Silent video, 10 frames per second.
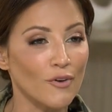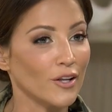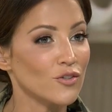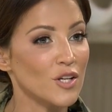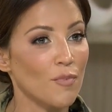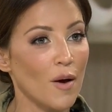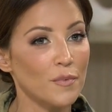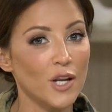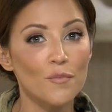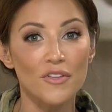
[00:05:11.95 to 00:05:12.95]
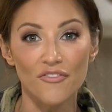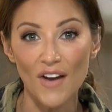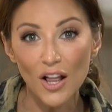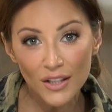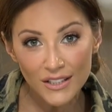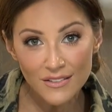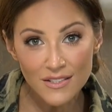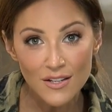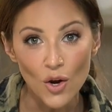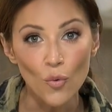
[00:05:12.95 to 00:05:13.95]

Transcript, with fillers: Raiders keep popping up. The Falcons.